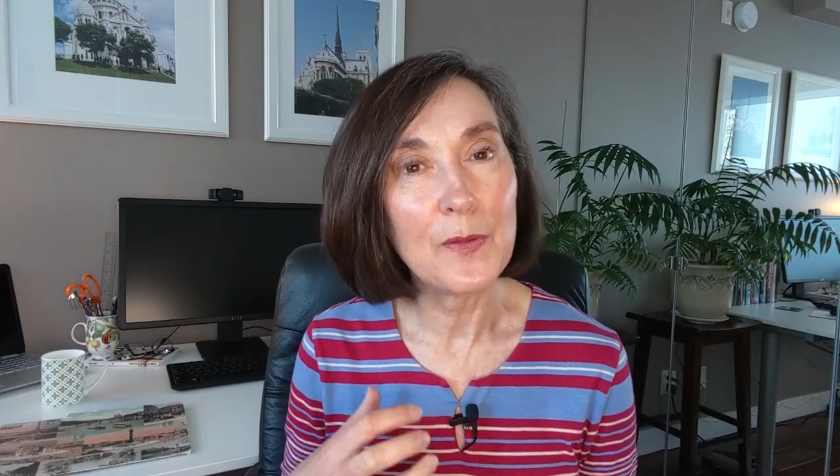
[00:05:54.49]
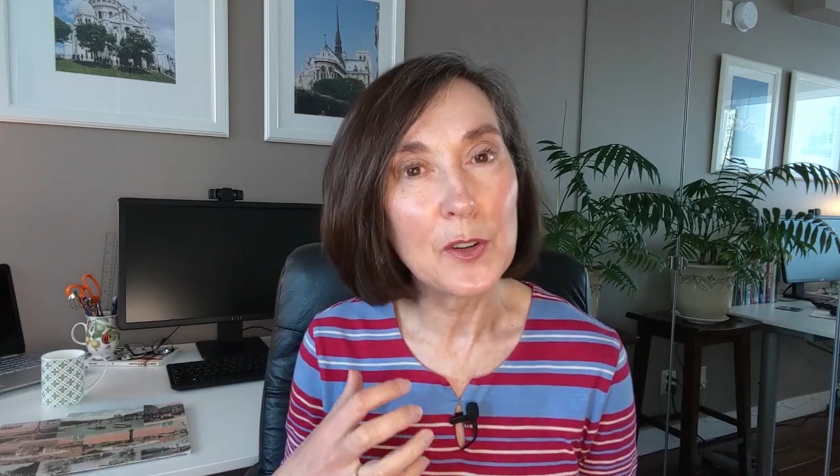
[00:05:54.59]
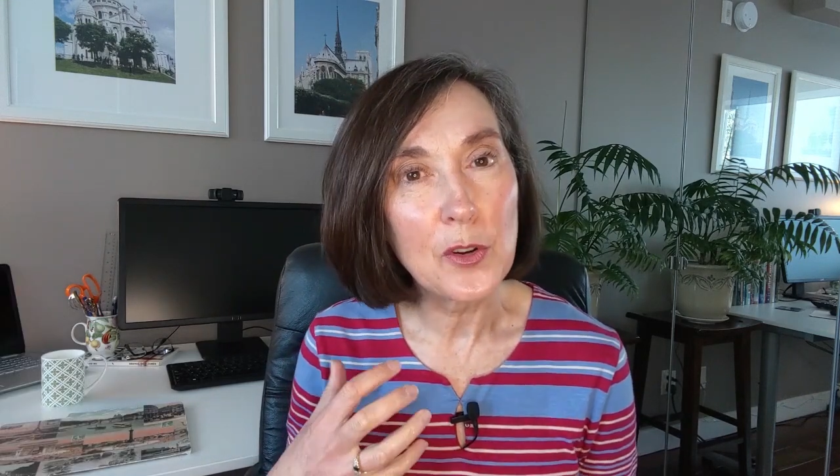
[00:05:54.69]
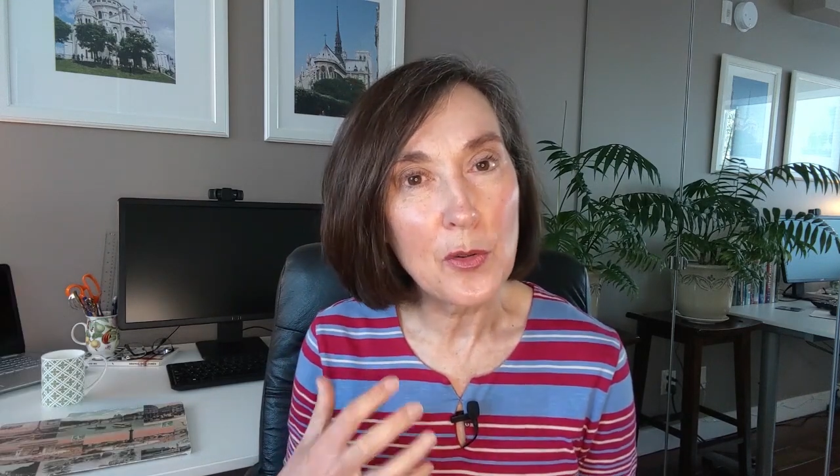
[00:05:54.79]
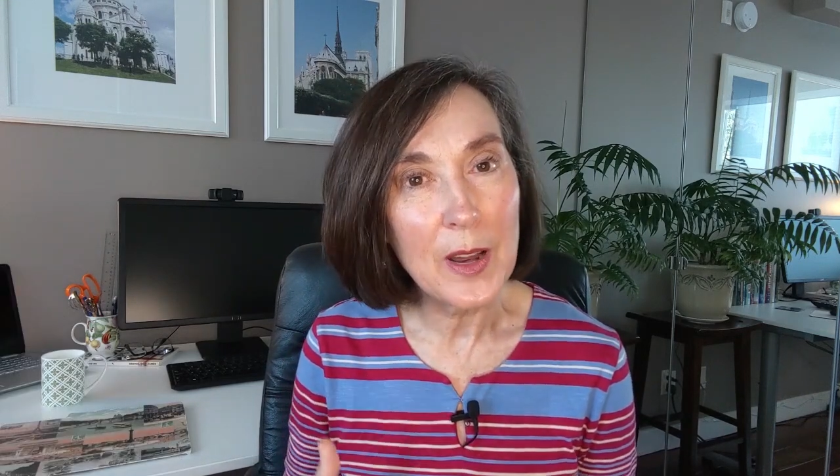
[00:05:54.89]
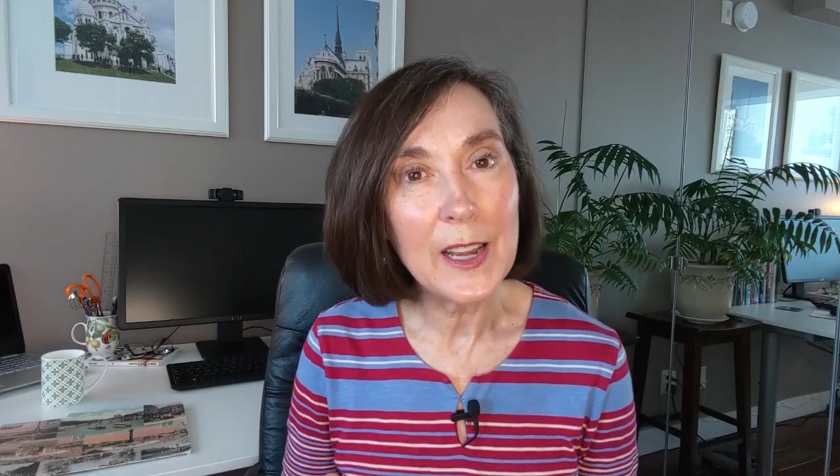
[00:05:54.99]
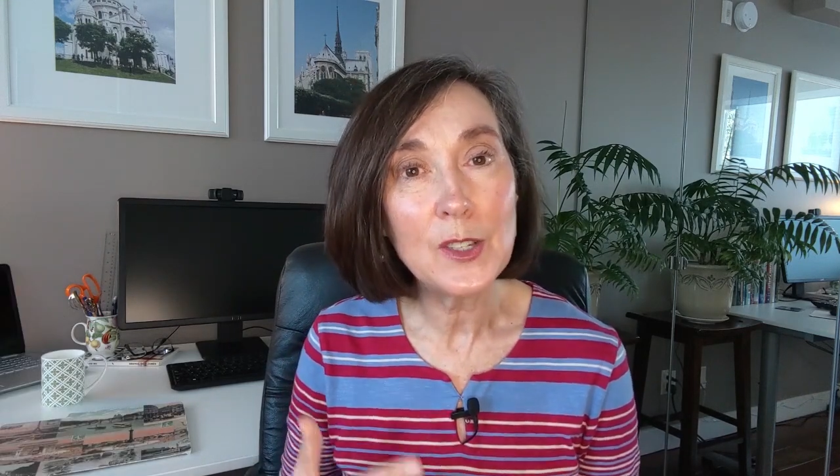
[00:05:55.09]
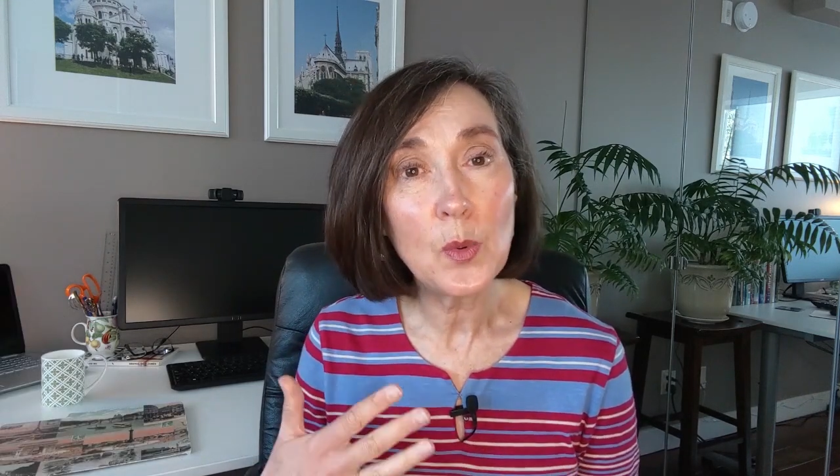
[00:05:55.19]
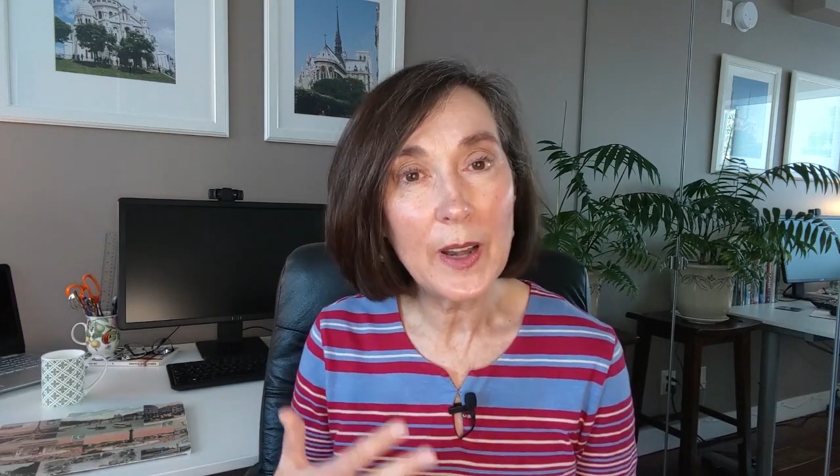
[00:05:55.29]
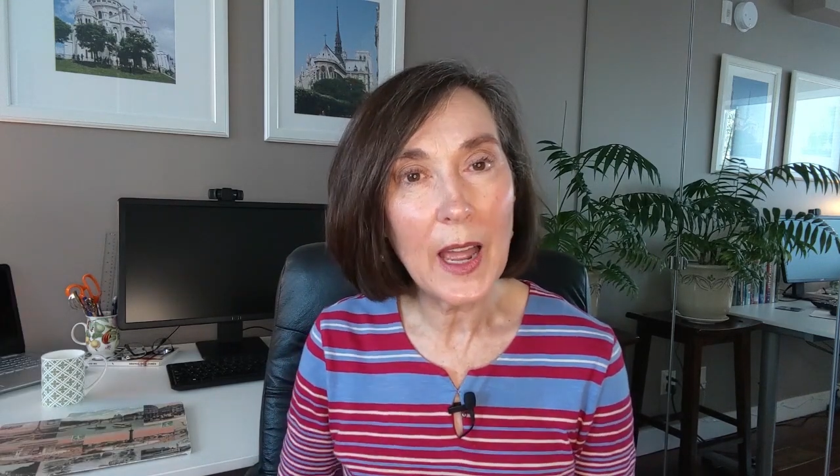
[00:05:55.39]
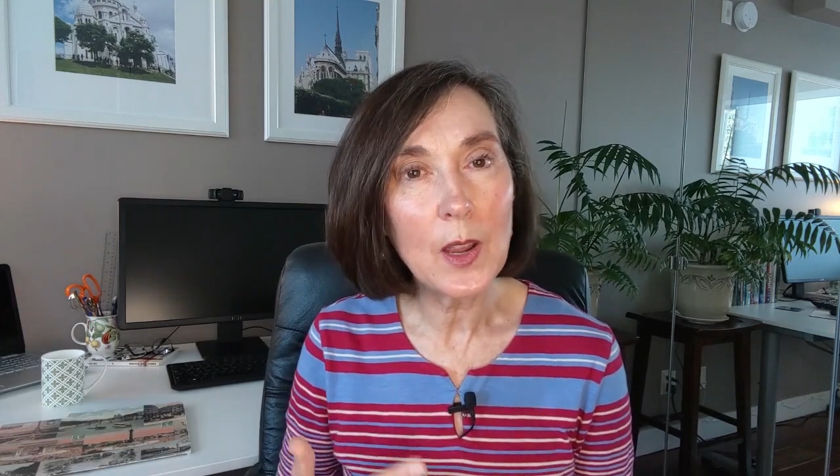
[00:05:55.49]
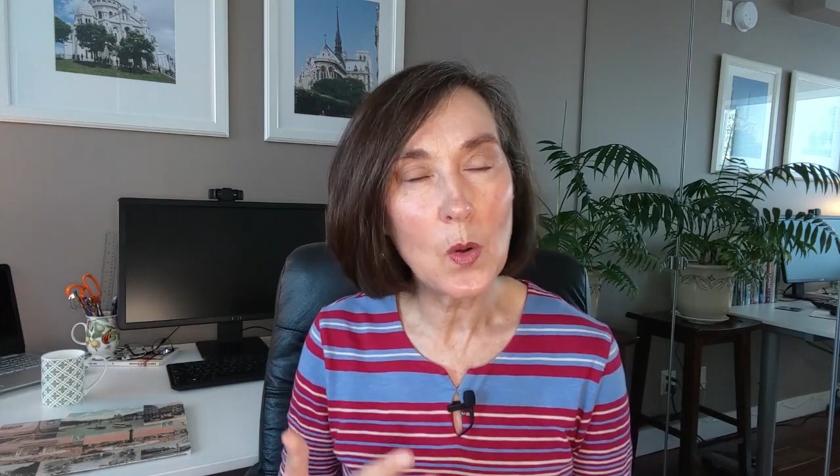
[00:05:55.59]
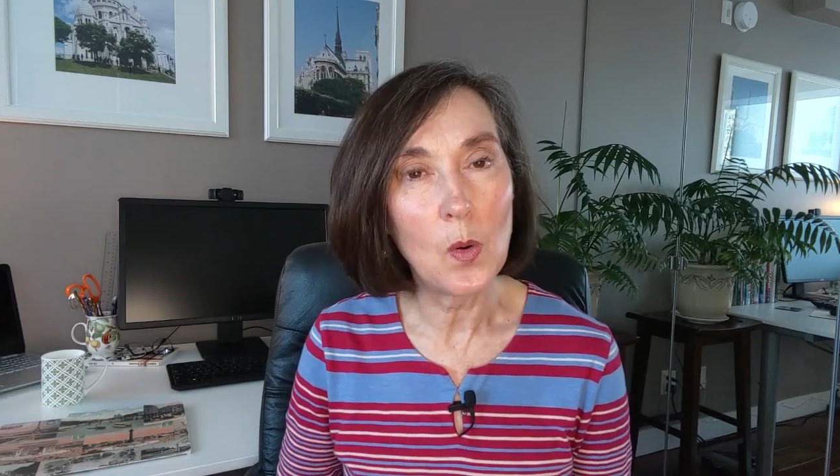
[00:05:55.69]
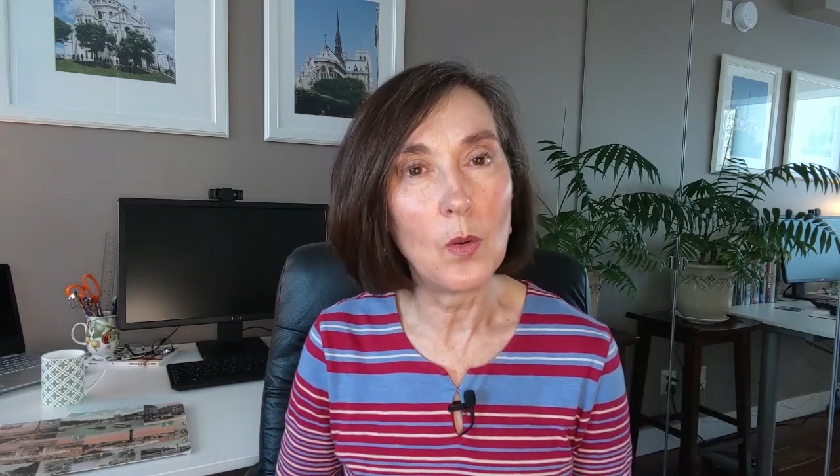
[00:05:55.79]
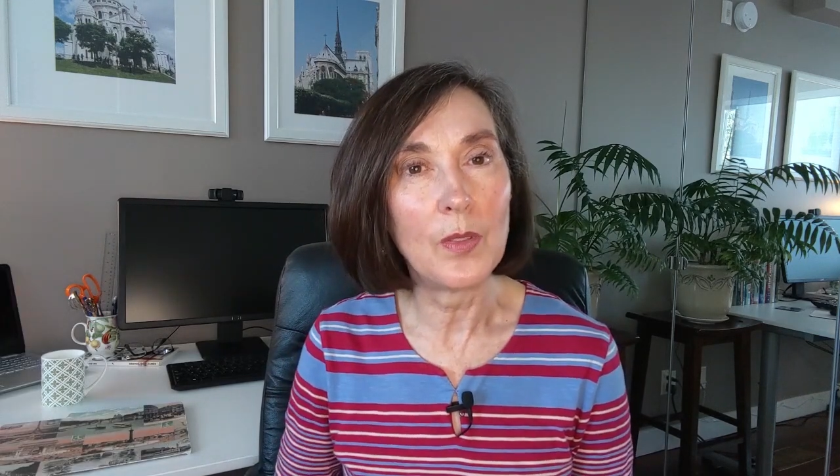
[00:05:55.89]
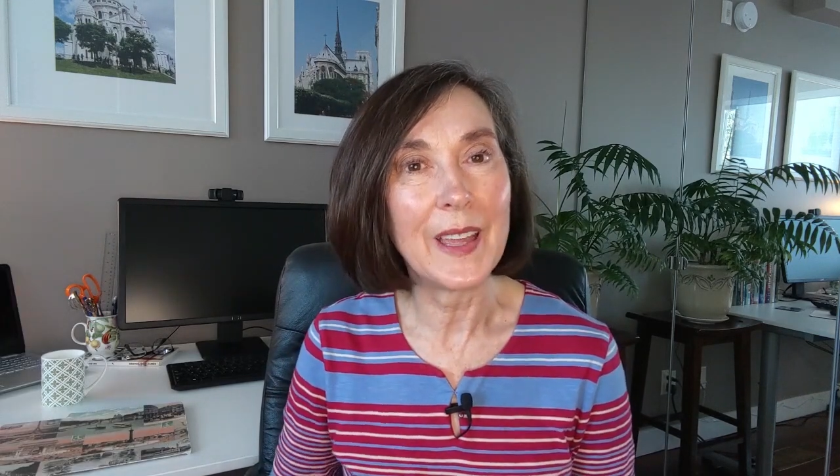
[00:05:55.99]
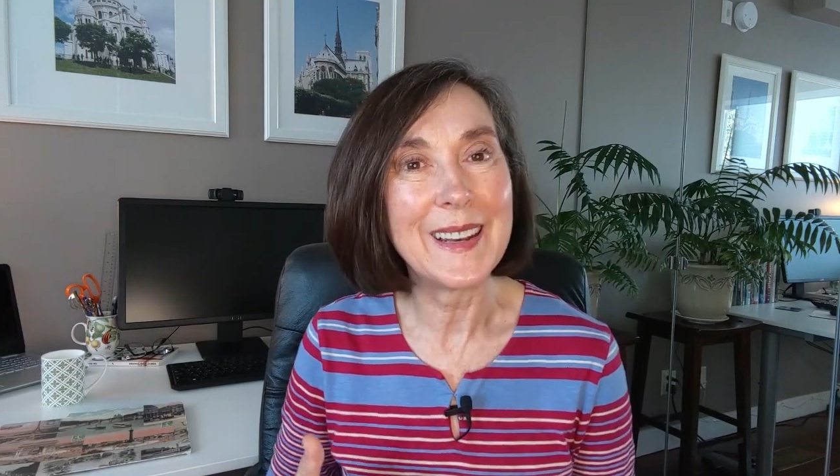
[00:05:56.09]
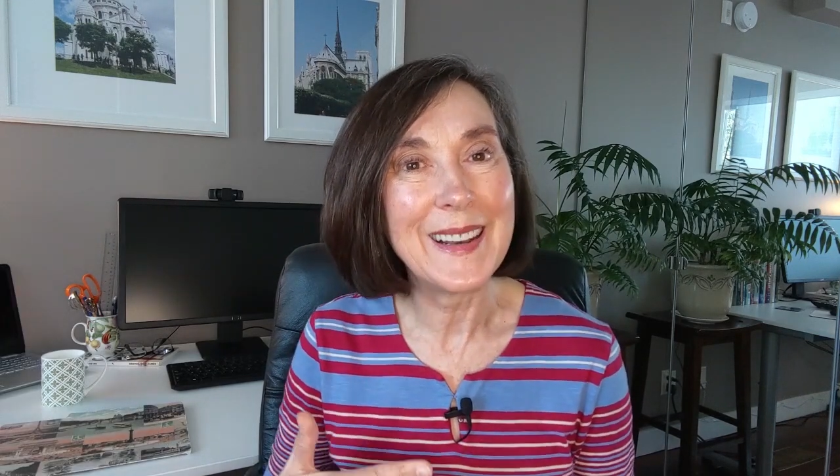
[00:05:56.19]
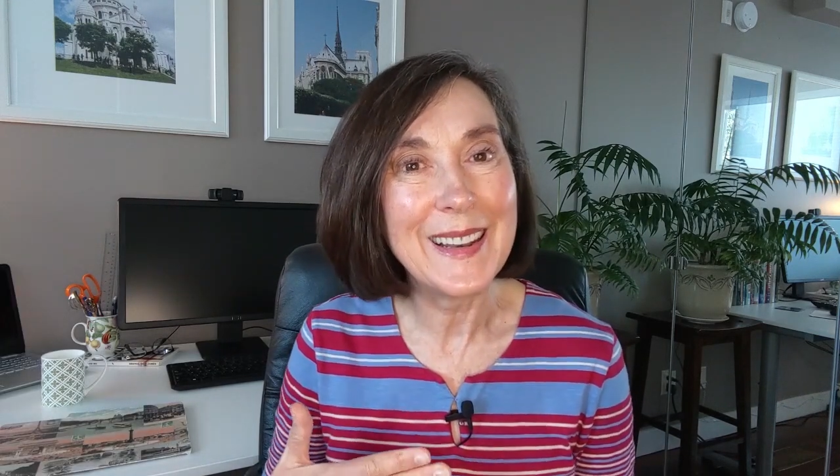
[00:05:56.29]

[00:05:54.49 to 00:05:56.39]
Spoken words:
if it creates what I call that